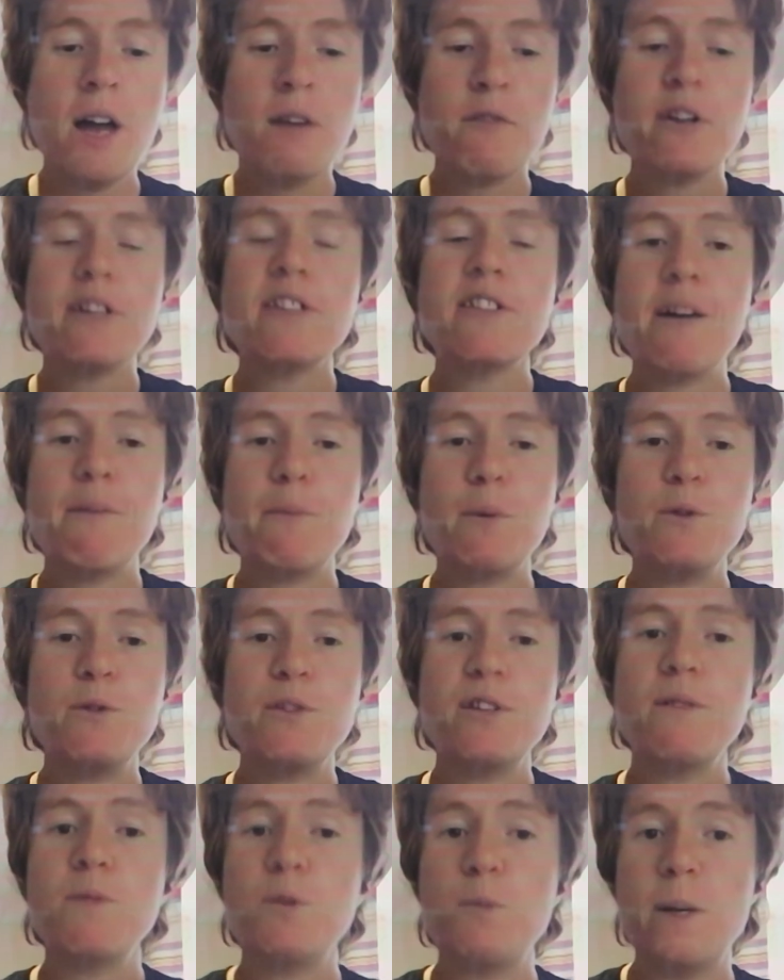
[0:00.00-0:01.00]
For example,
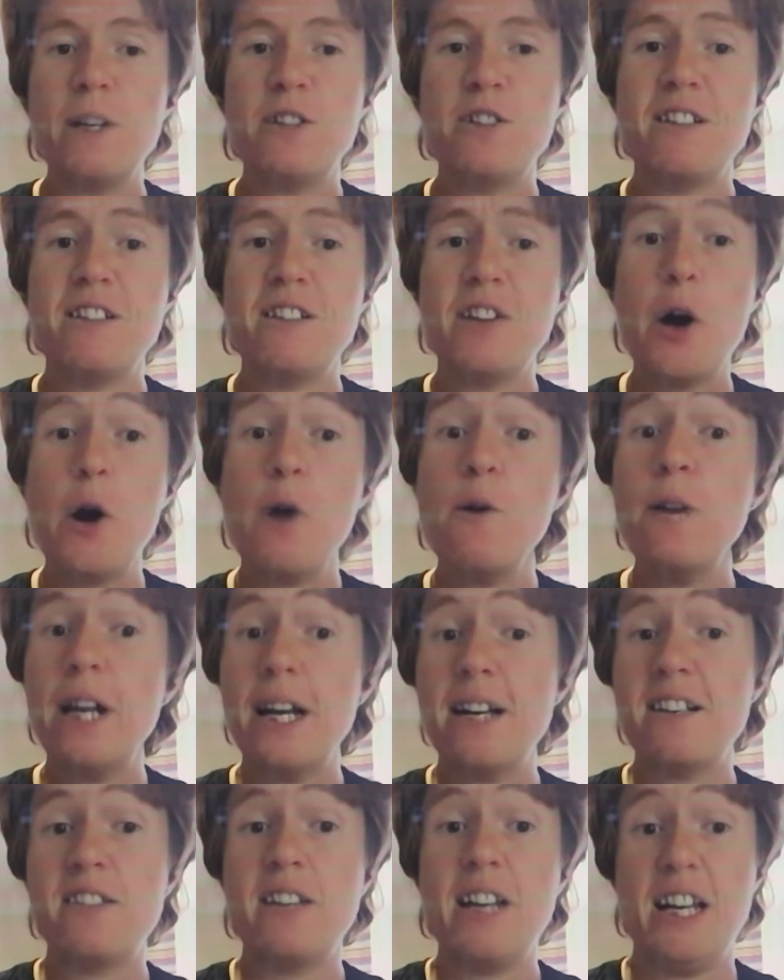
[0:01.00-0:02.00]
some species only
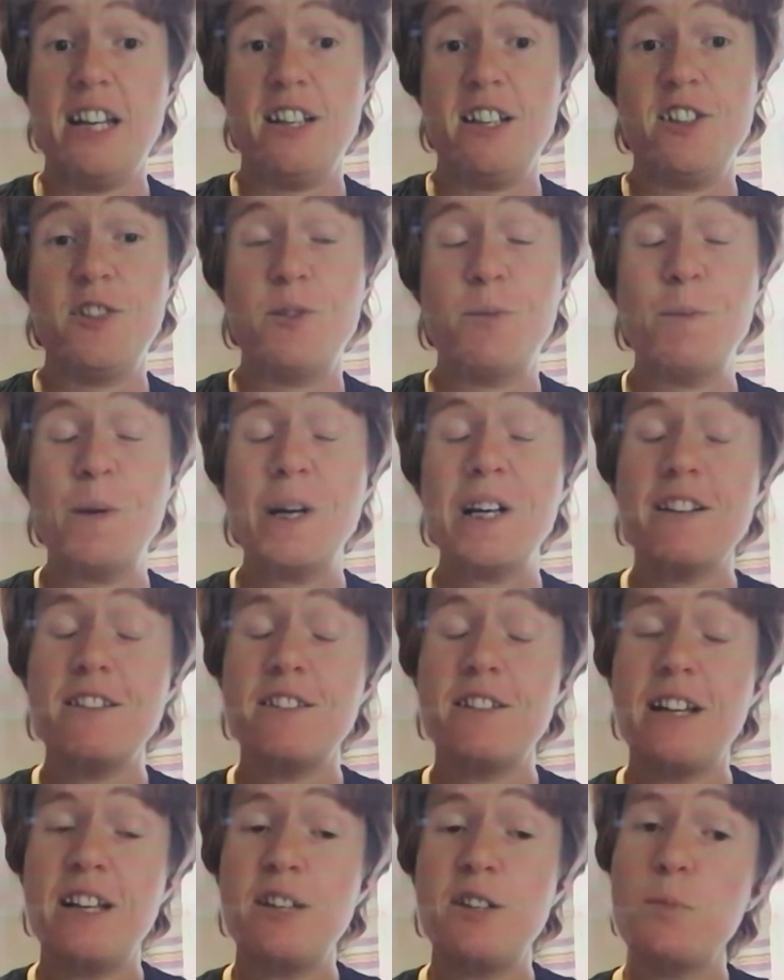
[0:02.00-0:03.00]
exist
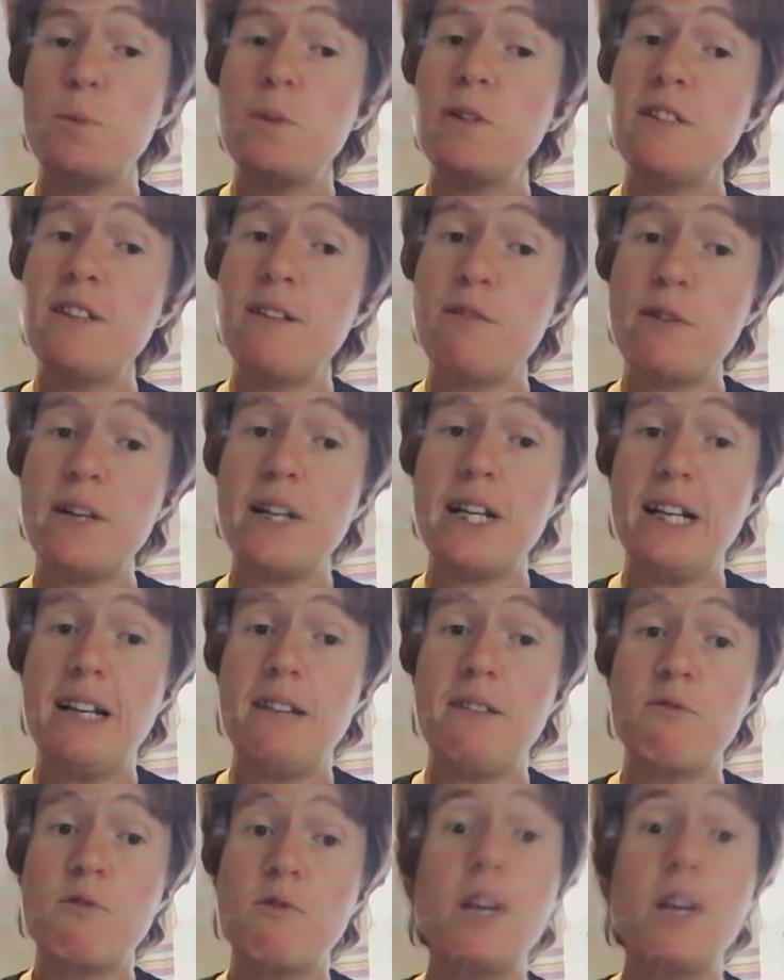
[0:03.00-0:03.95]
because they specifically